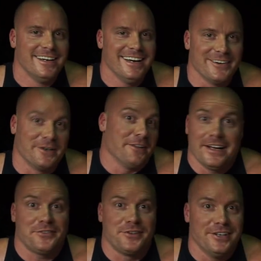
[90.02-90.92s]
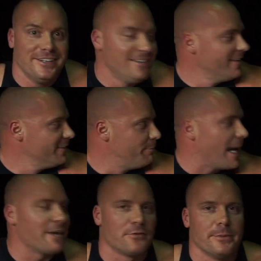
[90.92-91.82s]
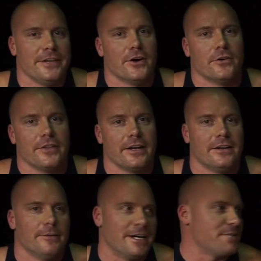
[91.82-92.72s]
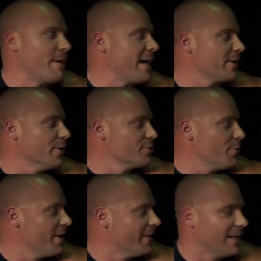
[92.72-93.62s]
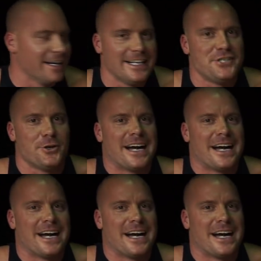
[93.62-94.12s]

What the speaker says: Yeah, well, that's good. Bad for me, though. My spotter goes away then. I need you